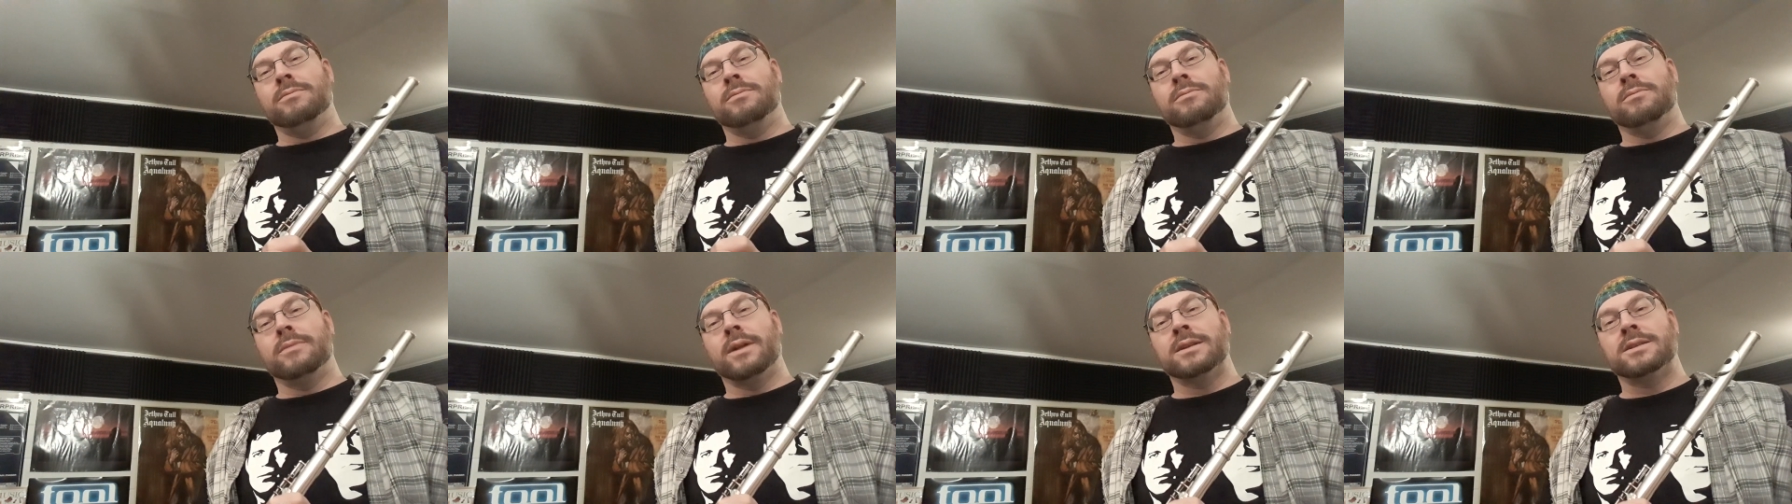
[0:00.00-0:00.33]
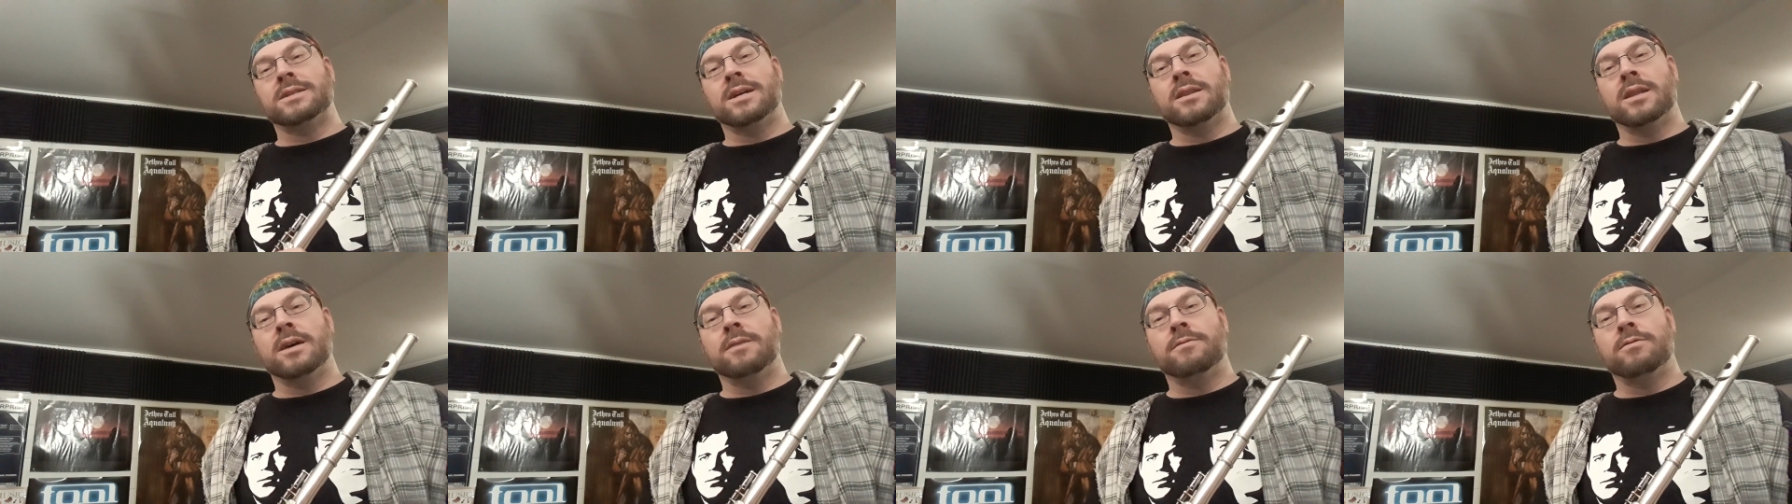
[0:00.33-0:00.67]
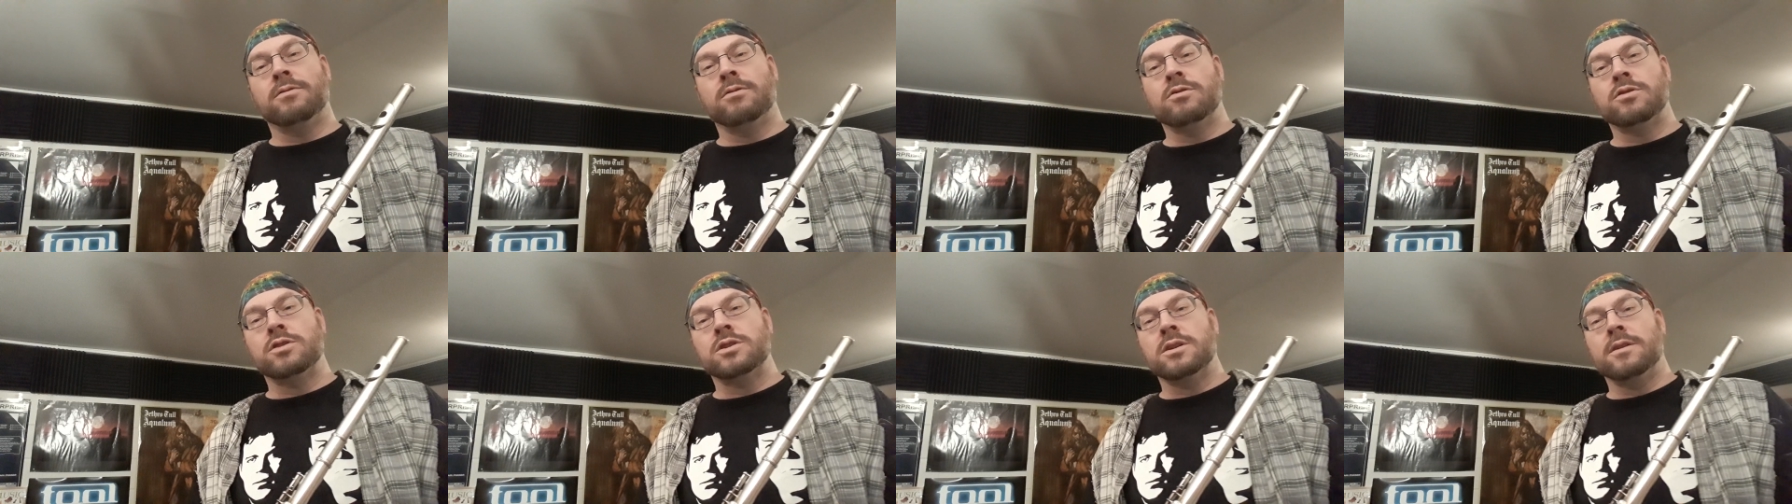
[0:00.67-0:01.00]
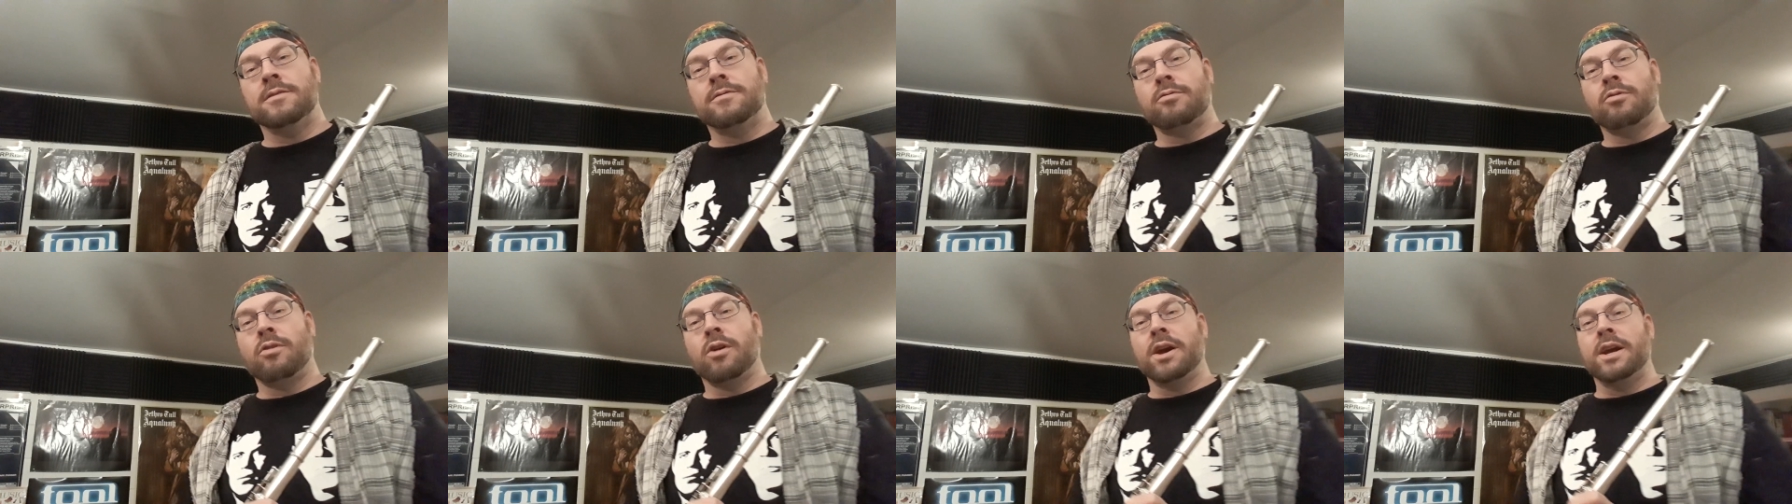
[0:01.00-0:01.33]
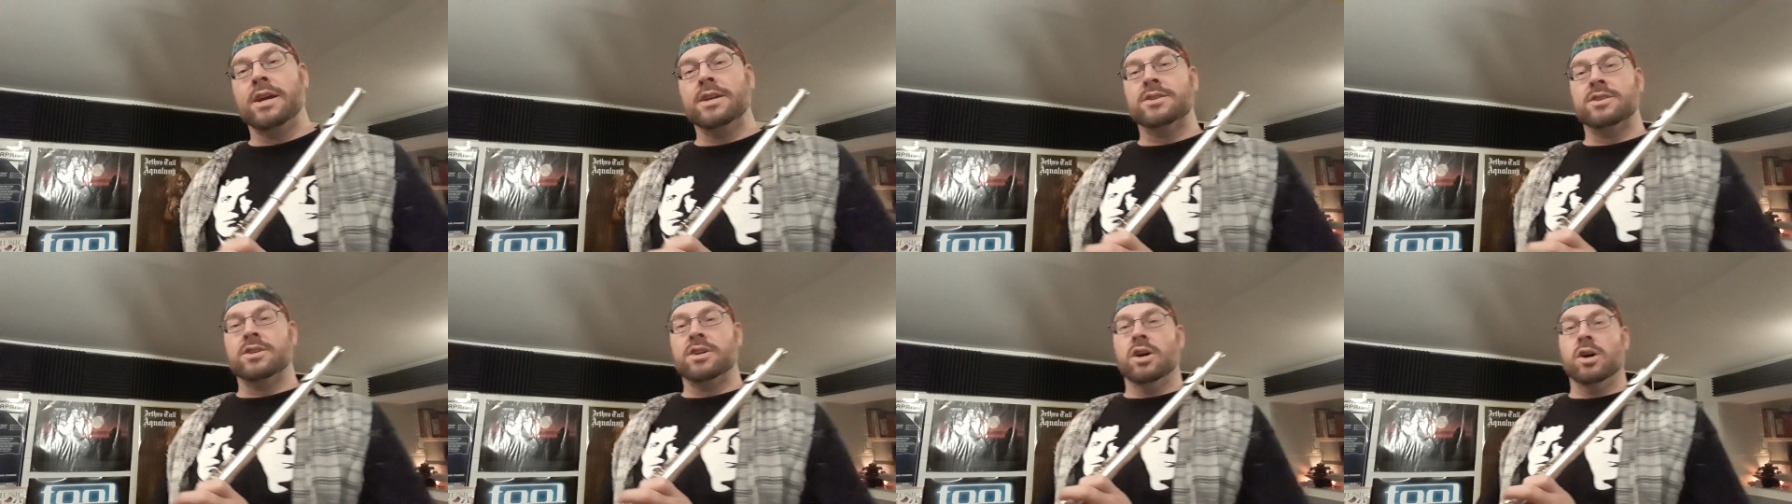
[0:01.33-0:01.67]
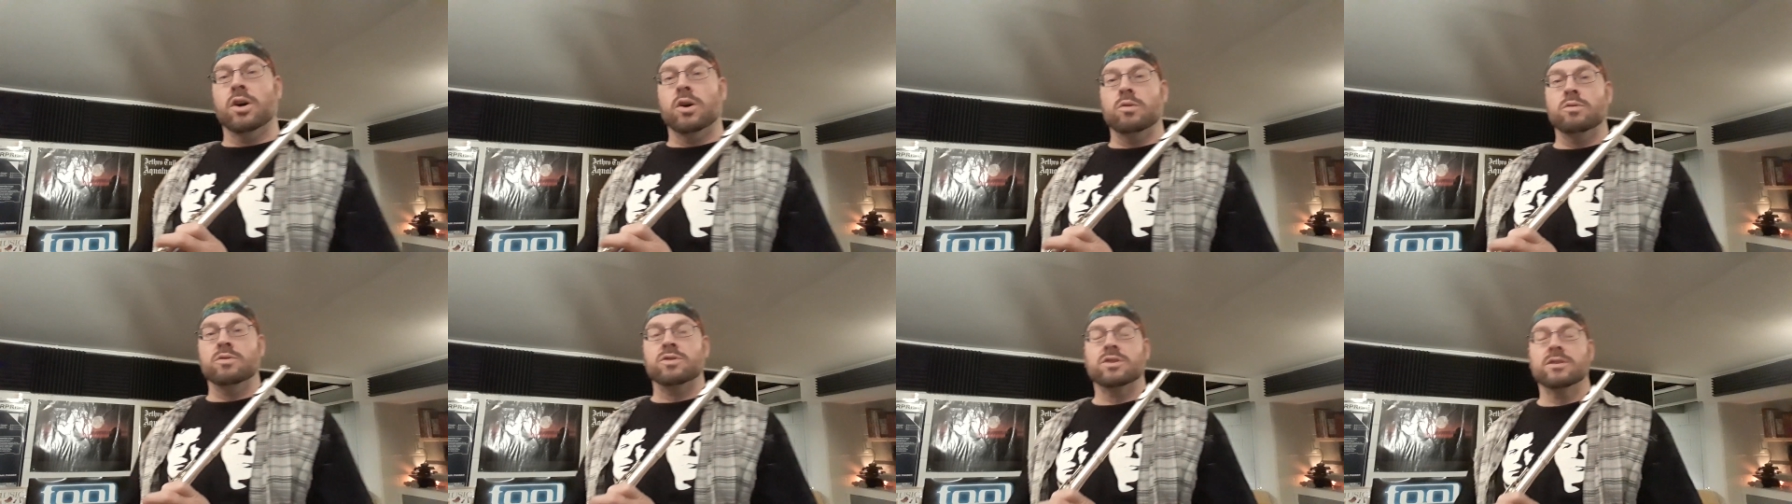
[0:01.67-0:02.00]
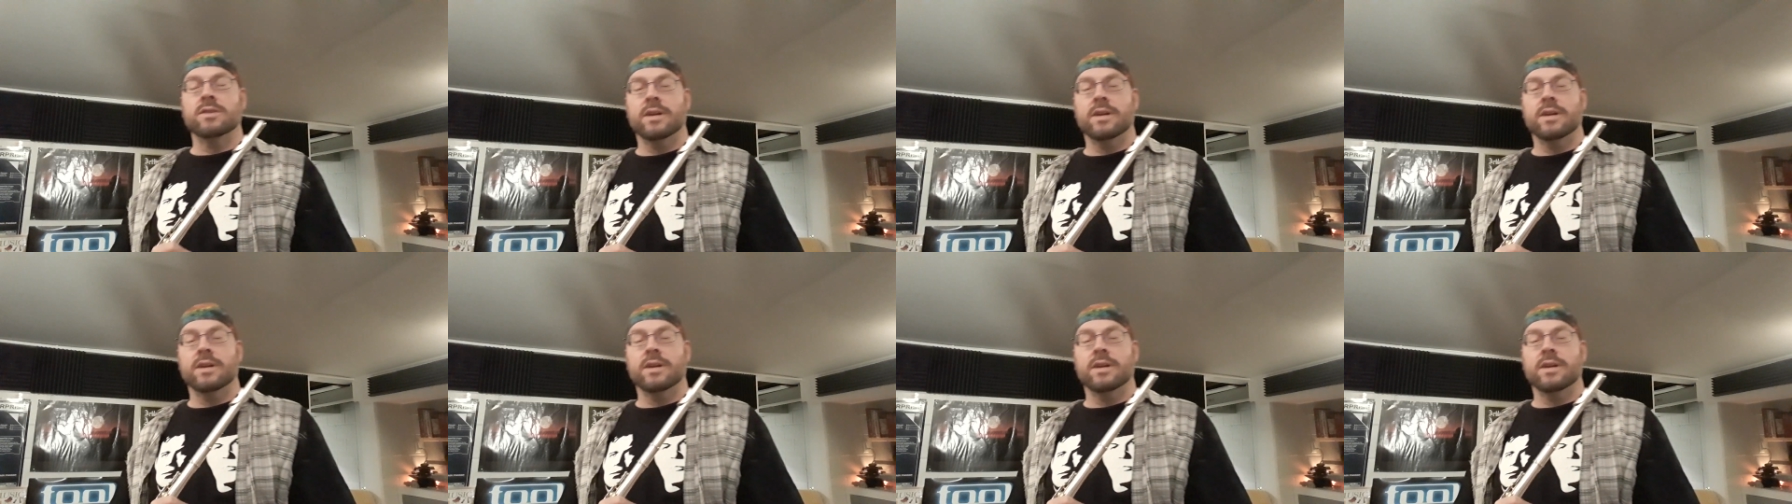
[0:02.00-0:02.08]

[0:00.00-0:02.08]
That's how that first phrase goes.